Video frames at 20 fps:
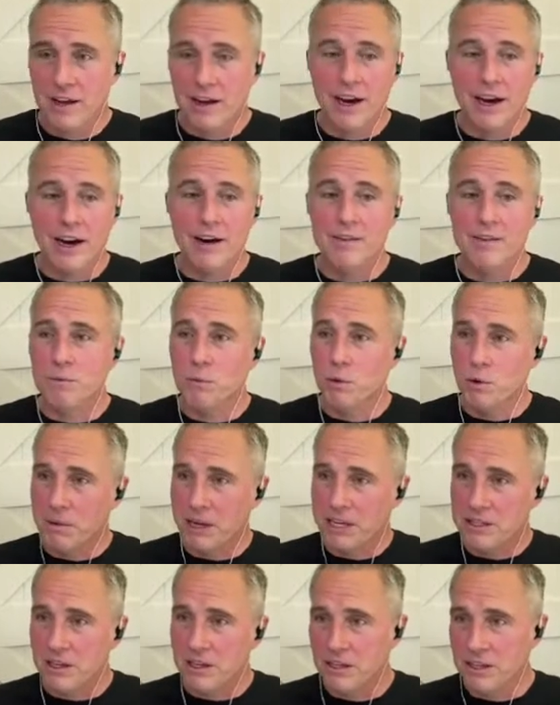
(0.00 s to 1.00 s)
Uh, we're
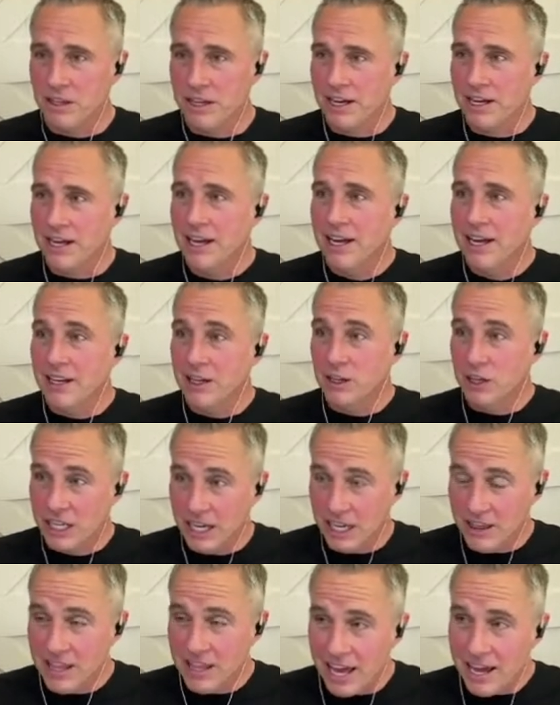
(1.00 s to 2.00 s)
basically
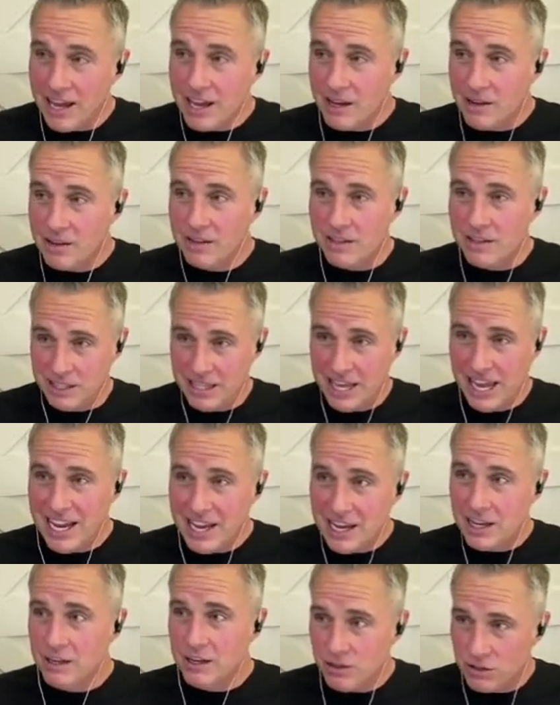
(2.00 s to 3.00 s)
did they did
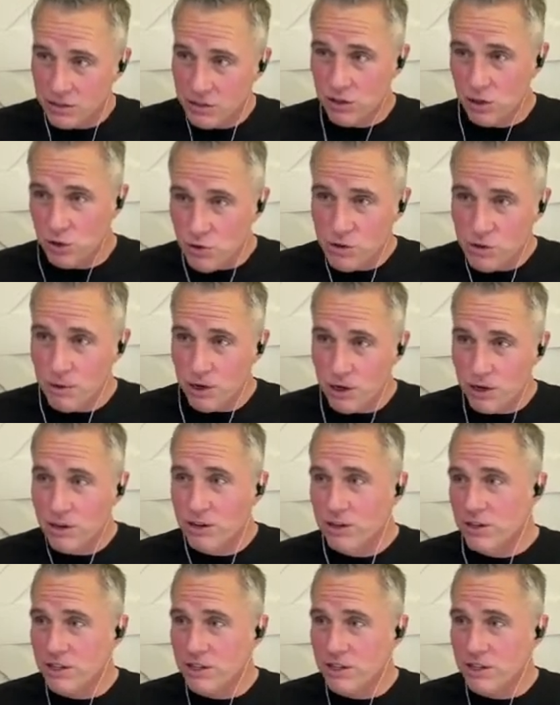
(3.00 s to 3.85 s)
they do the murder?